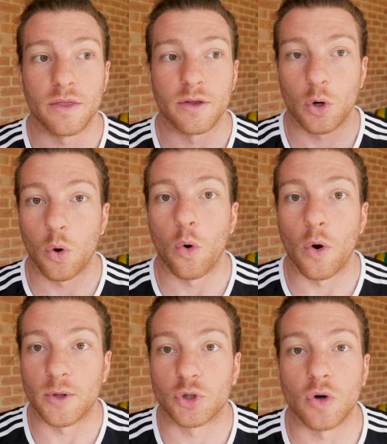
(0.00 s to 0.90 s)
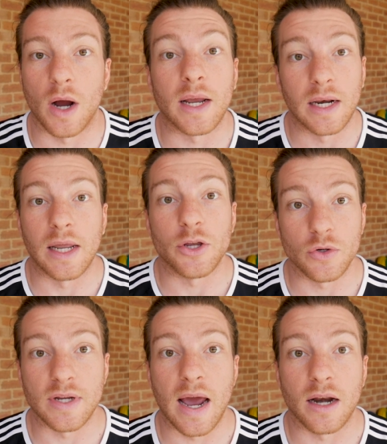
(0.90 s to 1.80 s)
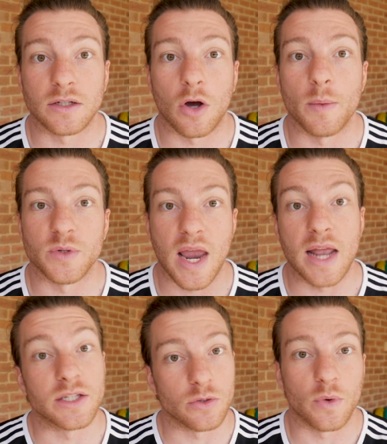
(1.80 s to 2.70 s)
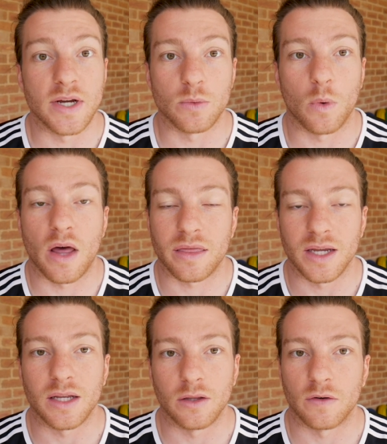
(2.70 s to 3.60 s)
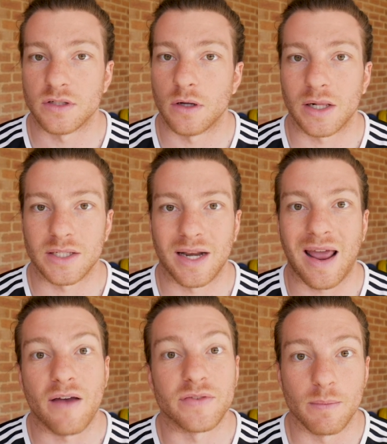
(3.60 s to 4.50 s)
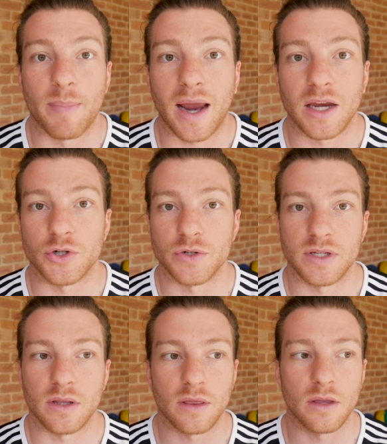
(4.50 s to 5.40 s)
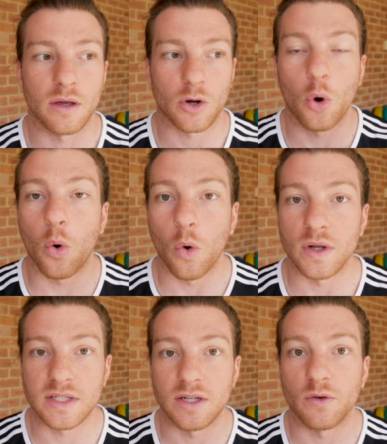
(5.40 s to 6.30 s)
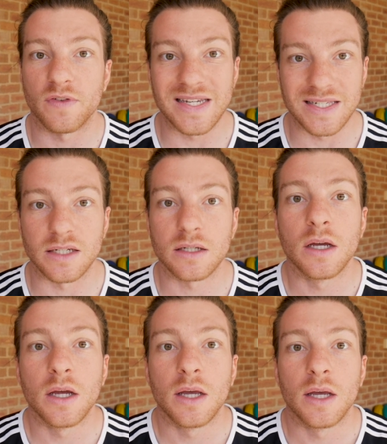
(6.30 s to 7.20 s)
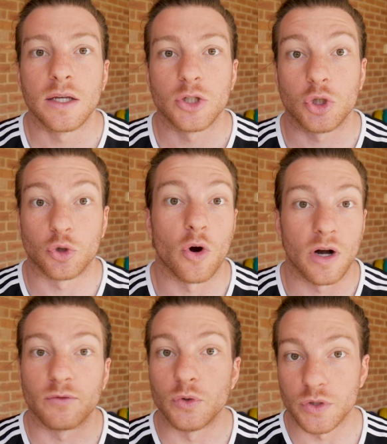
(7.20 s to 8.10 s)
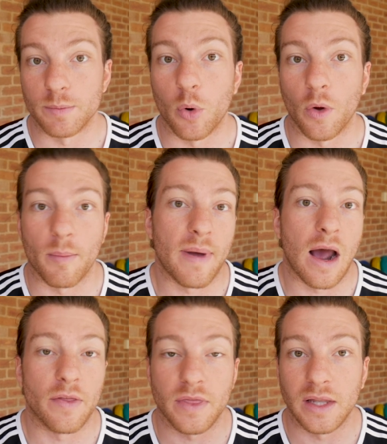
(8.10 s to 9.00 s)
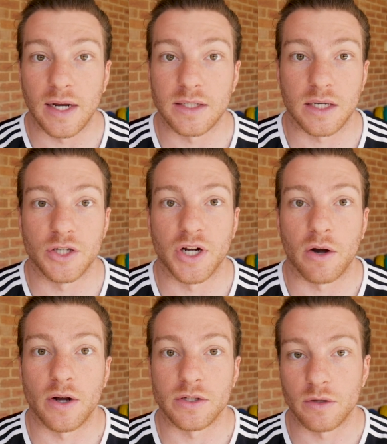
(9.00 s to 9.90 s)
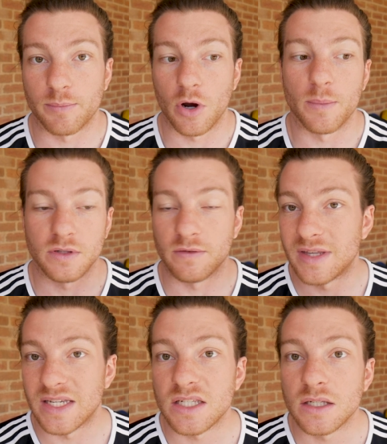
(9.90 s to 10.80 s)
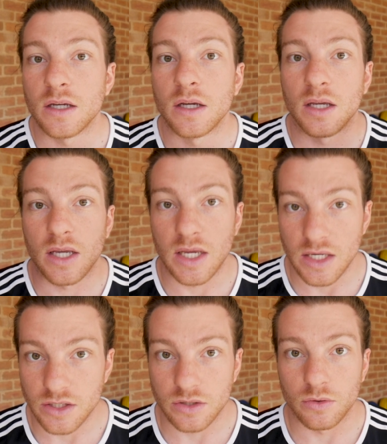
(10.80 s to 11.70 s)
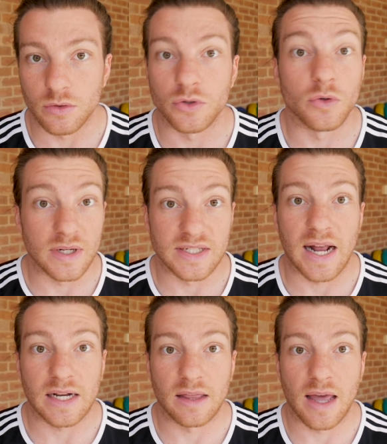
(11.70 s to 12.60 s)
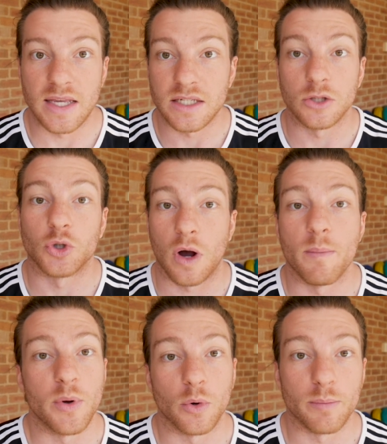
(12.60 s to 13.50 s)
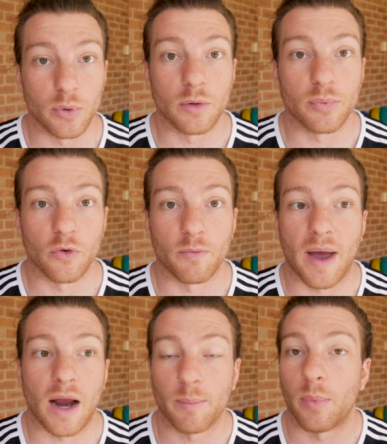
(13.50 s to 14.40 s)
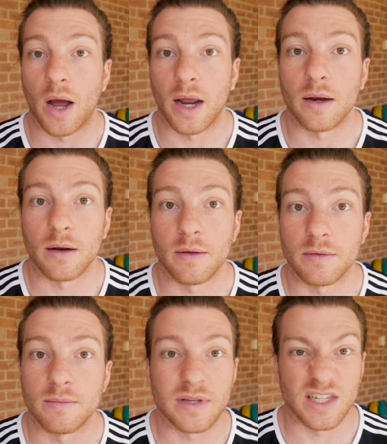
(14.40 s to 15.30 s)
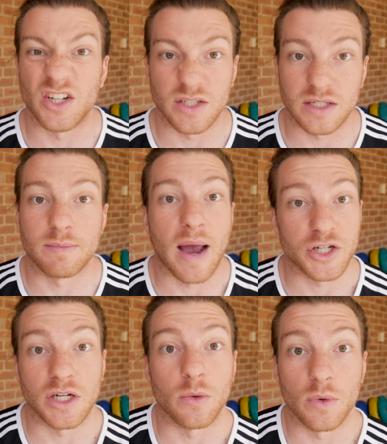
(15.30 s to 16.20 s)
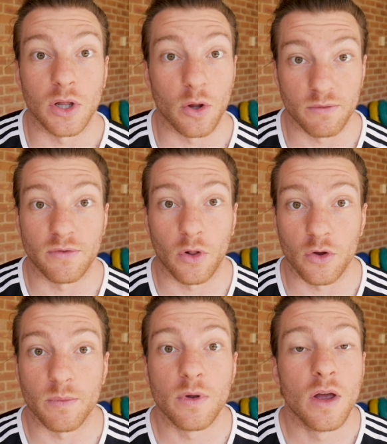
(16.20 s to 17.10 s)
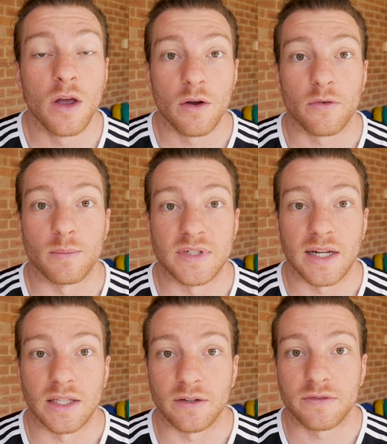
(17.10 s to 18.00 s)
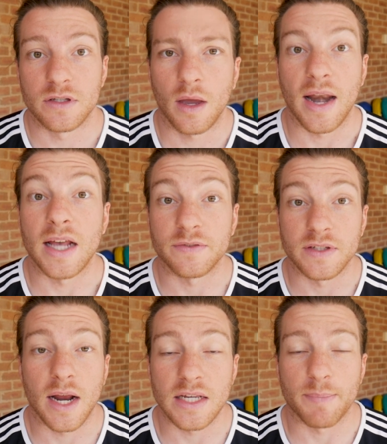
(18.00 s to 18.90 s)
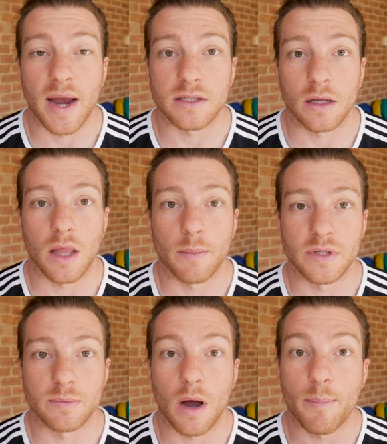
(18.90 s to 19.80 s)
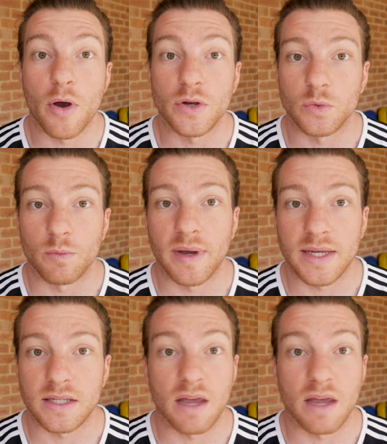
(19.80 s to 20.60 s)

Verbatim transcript: the core and the trunk can let you down at times, hence the reason why I think a lot of cyclists can have some back issues that the core itself isn't strong enough to support the power that the legs can generate. So the purpose of this is to do exactly that, is to try and build a bulletproof back by essentially smashing it with a lot of volume from deadlift. And as for today's baseline numbers, my personal best